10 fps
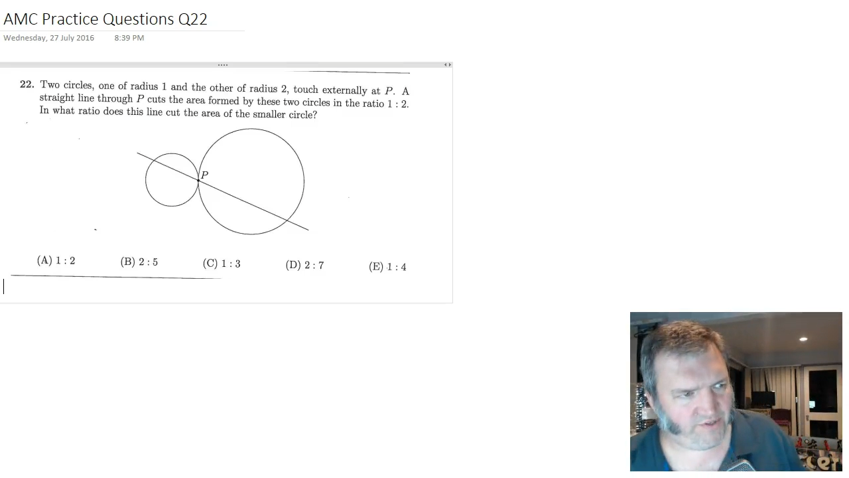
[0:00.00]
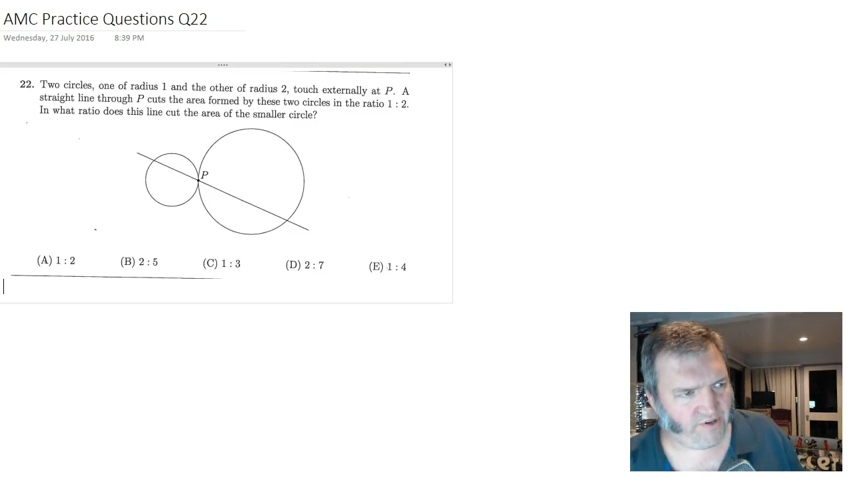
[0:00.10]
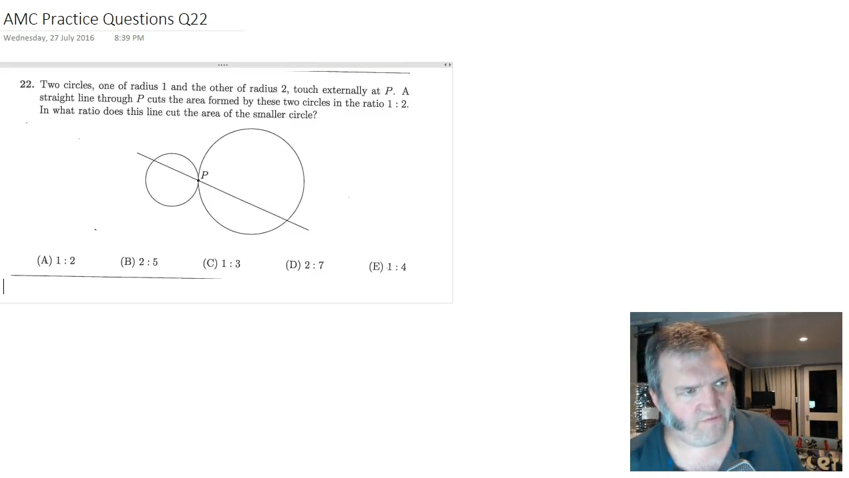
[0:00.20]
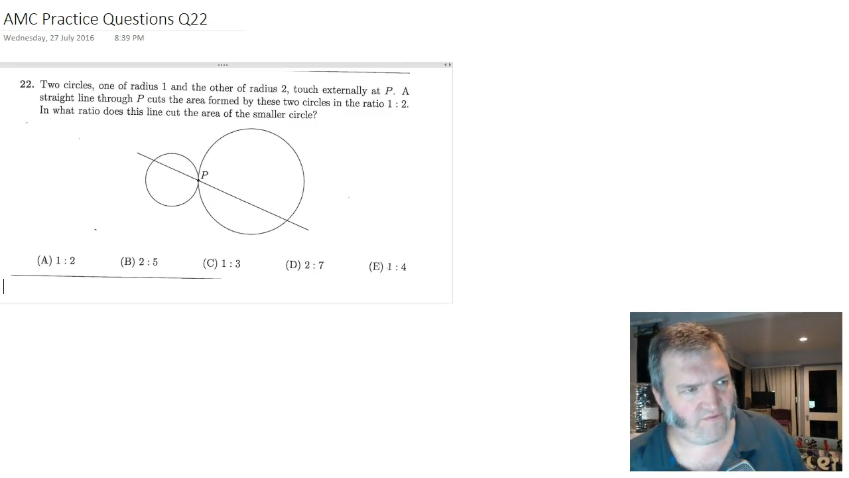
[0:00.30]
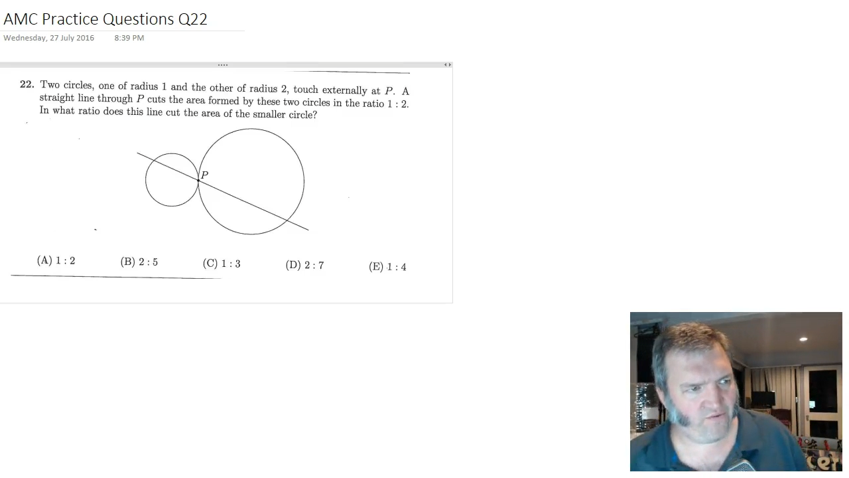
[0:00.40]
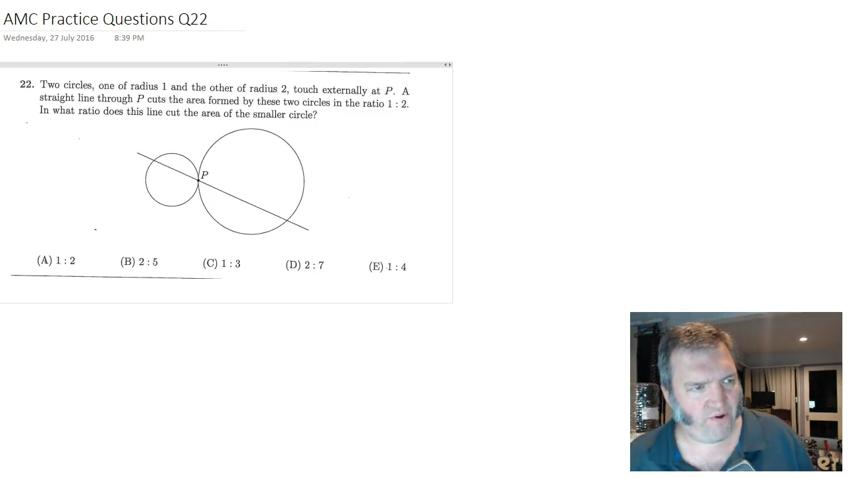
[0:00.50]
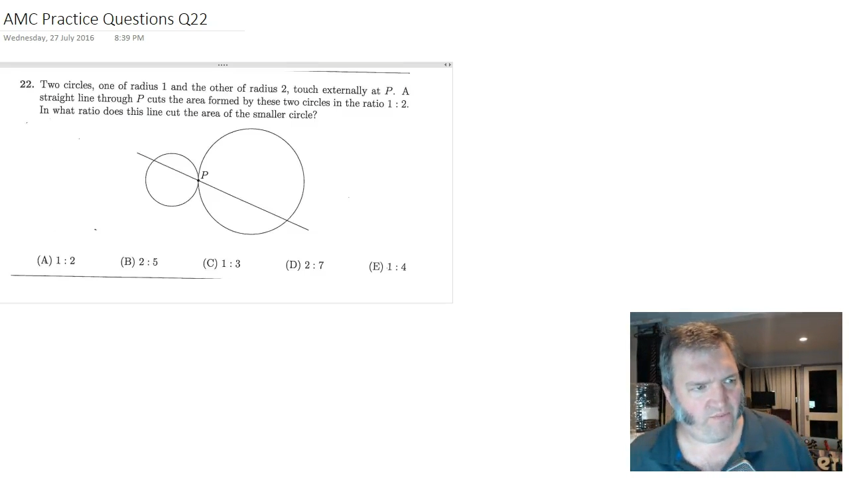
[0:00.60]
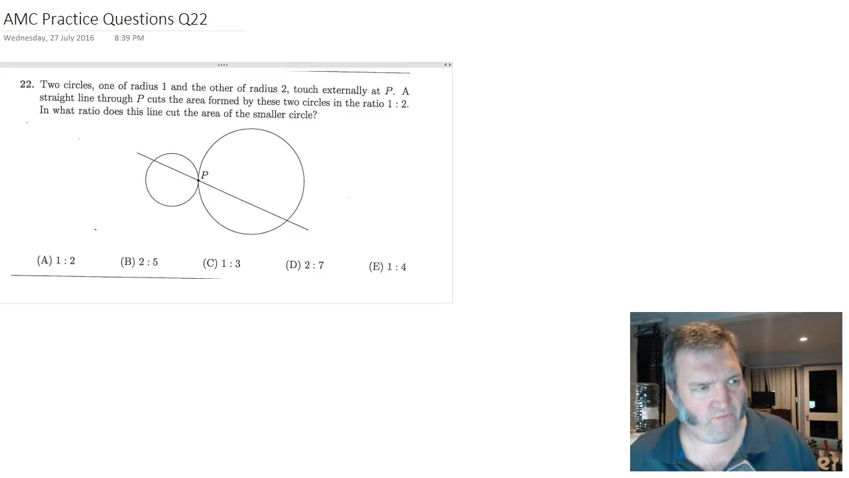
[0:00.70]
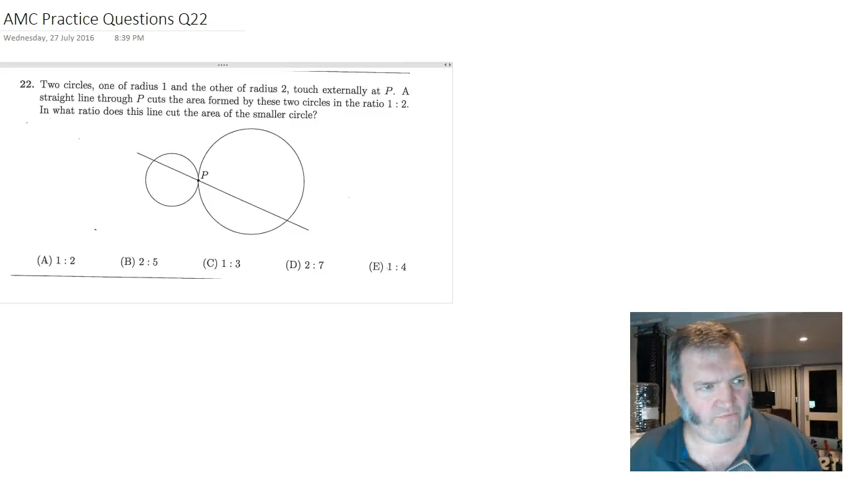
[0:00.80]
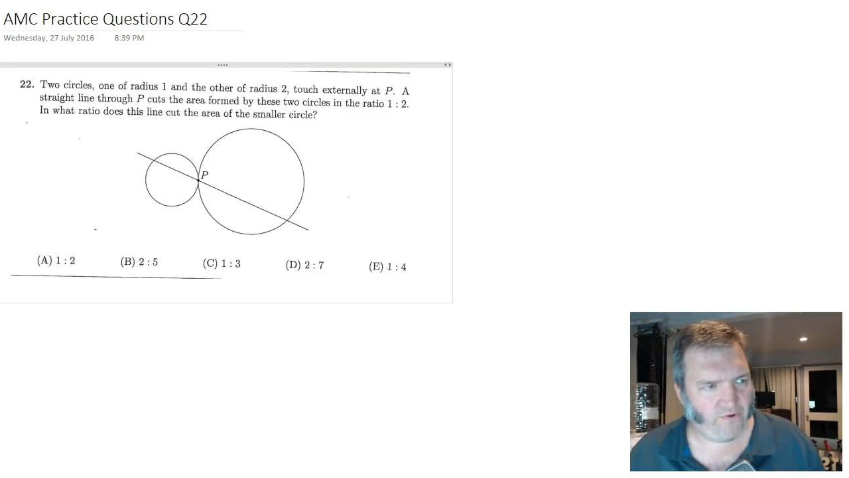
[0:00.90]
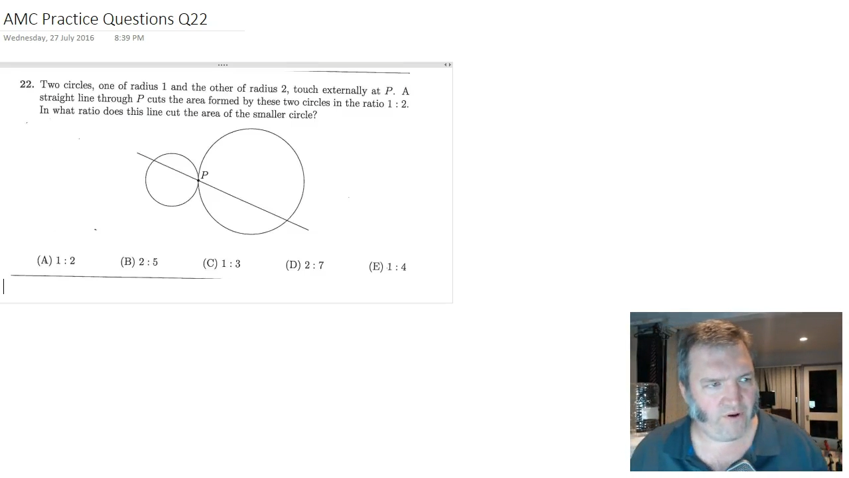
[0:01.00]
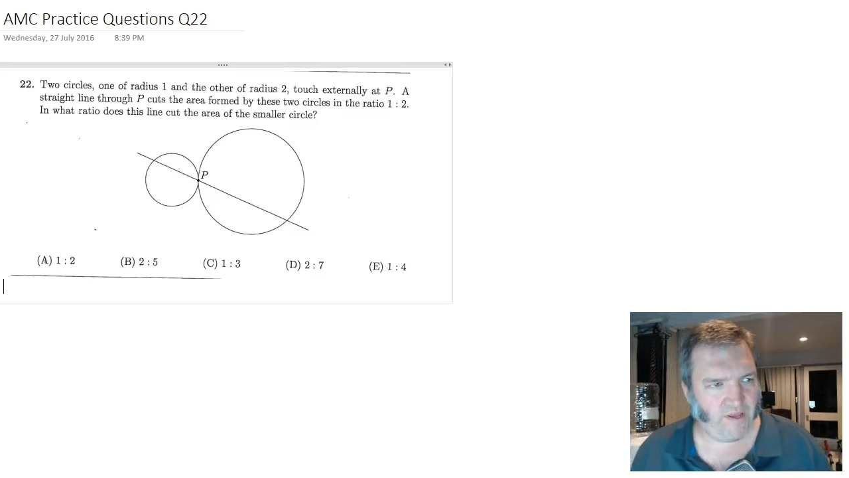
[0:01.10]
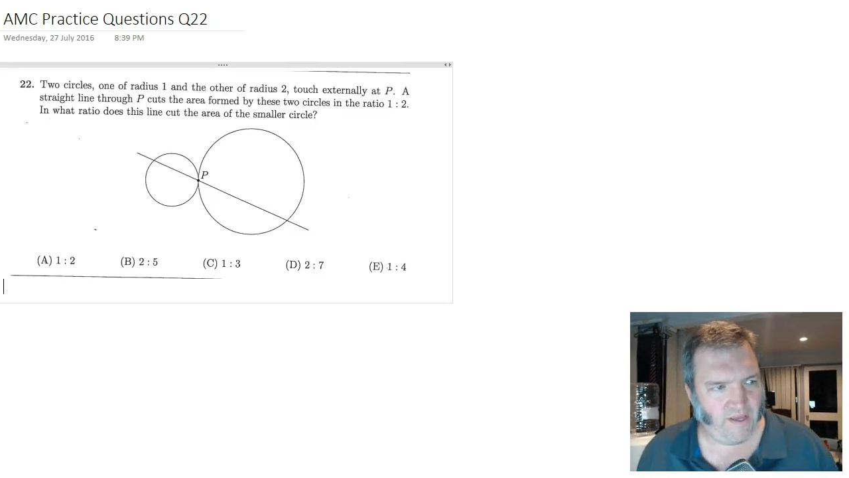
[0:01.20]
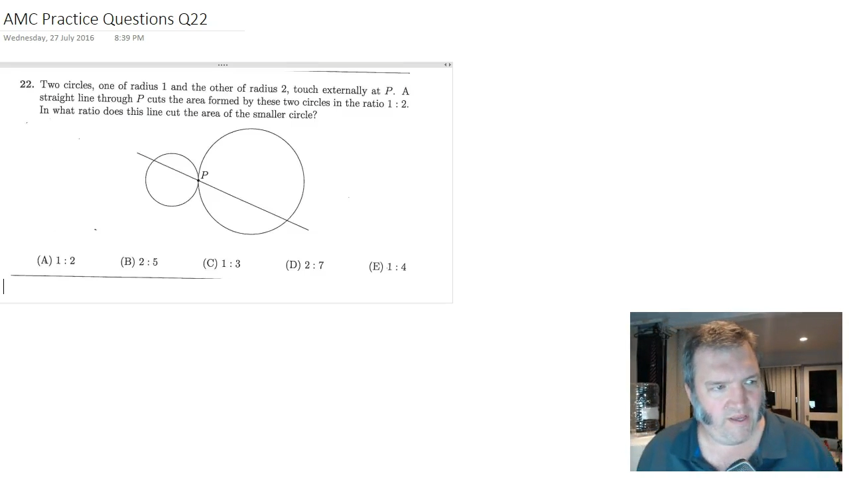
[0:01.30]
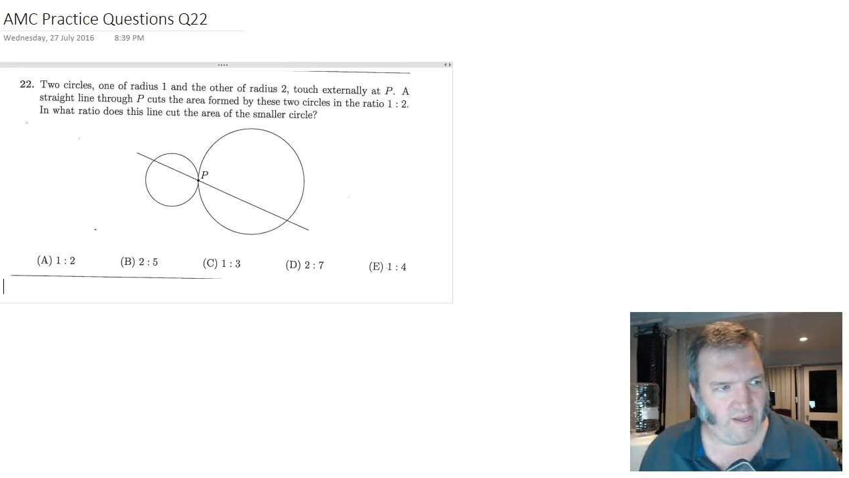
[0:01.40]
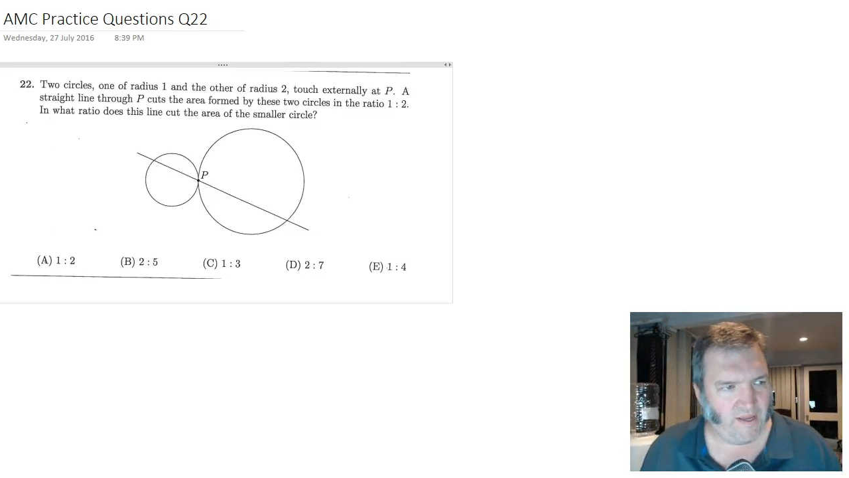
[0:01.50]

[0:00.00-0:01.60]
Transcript: solving one we've got here.